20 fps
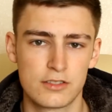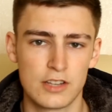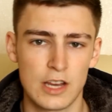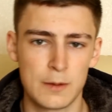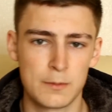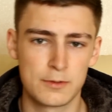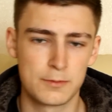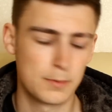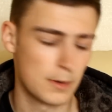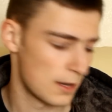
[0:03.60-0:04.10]

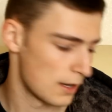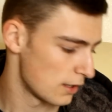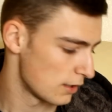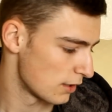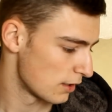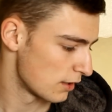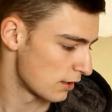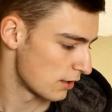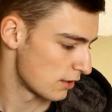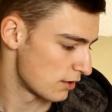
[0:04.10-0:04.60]
James
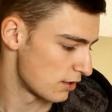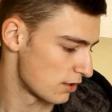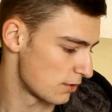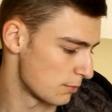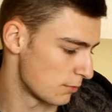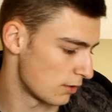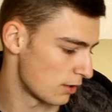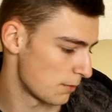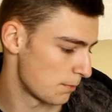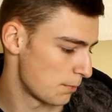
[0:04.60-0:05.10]
Payne and this is
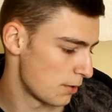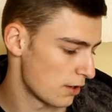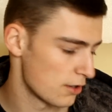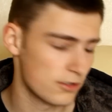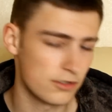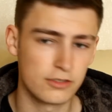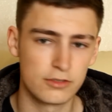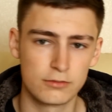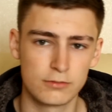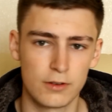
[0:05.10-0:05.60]
my
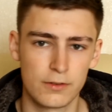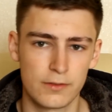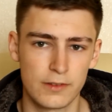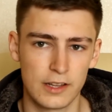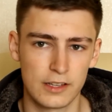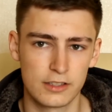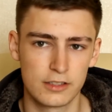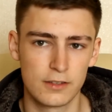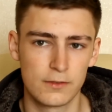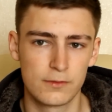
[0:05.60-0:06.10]
personal
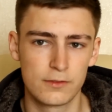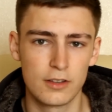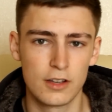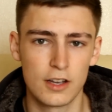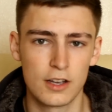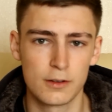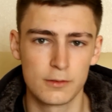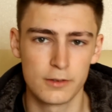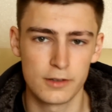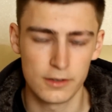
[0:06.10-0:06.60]
reflective
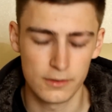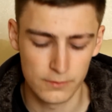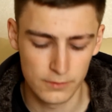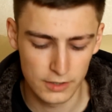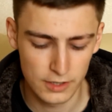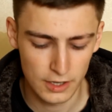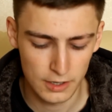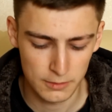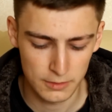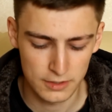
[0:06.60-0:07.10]
diary
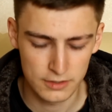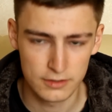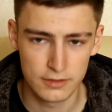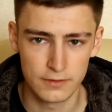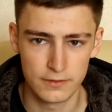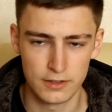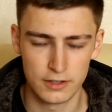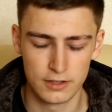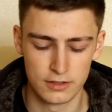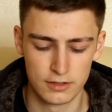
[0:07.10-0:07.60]
video
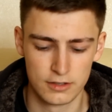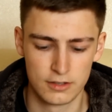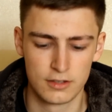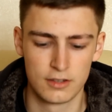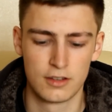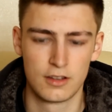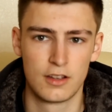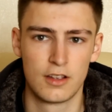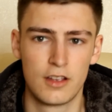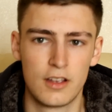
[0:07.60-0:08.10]
interview.
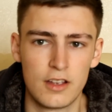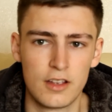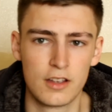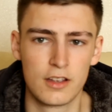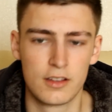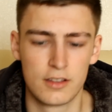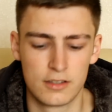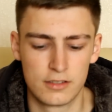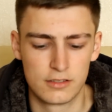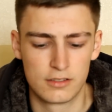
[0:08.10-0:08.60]

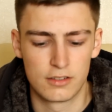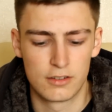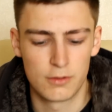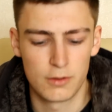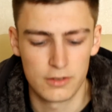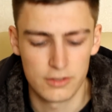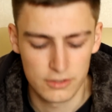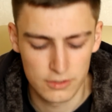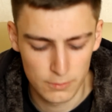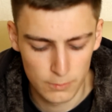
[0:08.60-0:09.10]
So
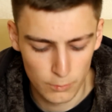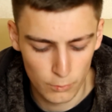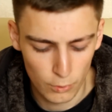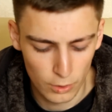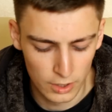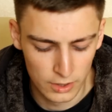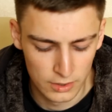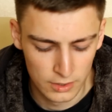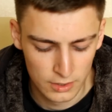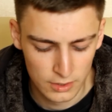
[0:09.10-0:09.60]
question
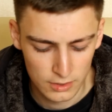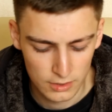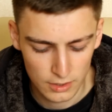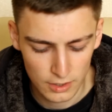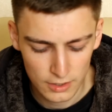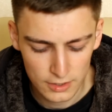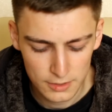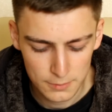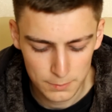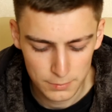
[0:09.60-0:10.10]
1.
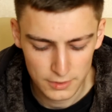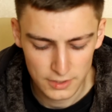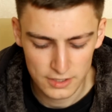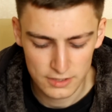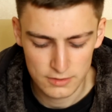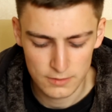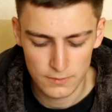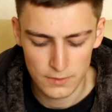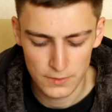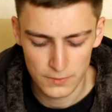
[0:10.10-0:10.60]
Are you
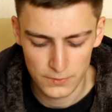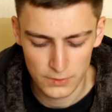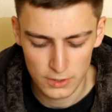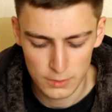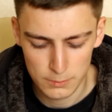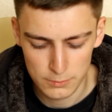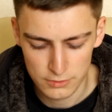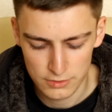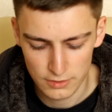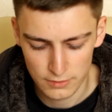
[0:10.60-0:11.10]
pleased with the
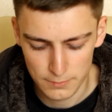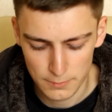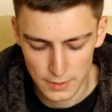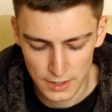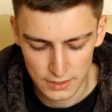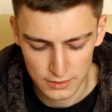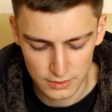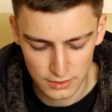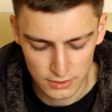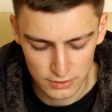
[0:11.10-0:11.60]
films you've
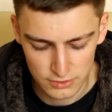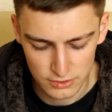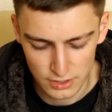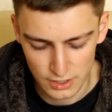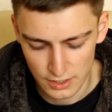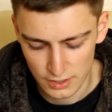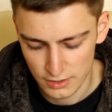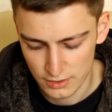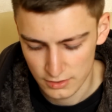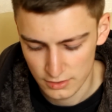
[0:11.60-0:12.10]
made this
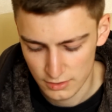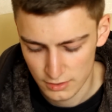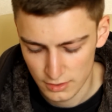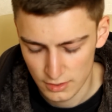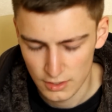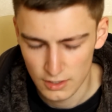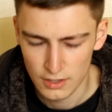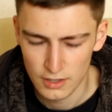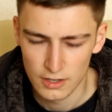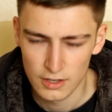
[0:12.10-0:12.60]
year?
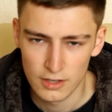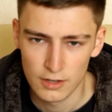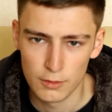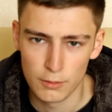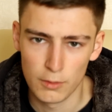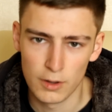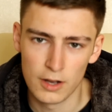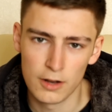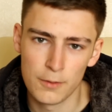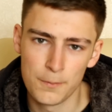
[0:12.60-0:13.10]

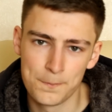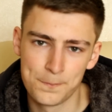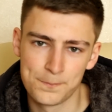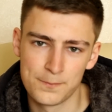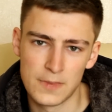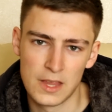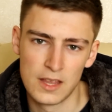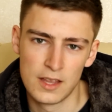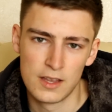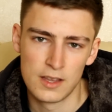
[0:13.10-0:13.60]
Well,
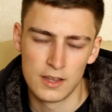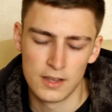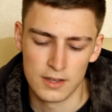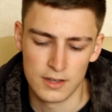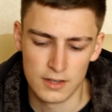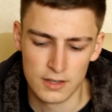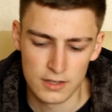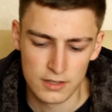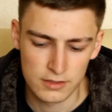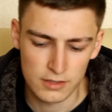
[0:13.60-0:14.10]

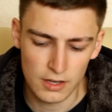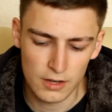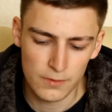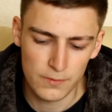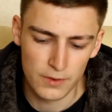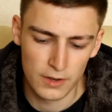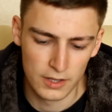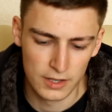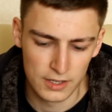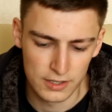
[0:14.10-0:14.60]
so
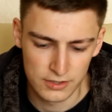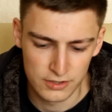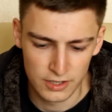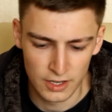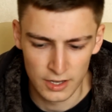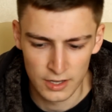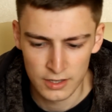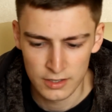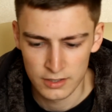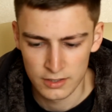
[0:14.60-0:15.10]
far this
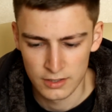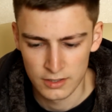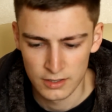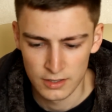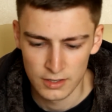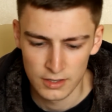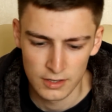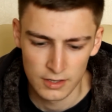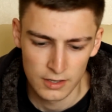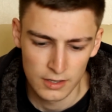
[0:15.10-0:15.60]
year
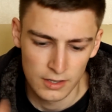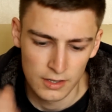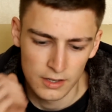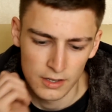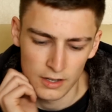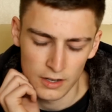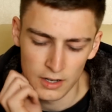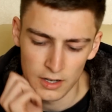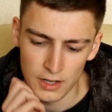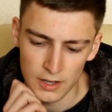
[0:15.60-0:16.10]

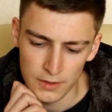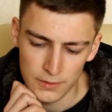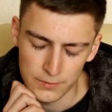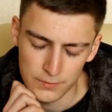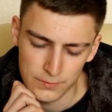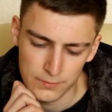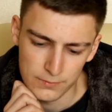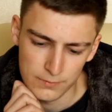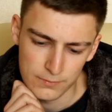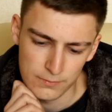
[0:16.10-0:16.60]

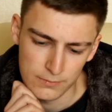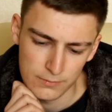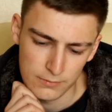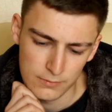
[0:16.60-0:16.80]
I've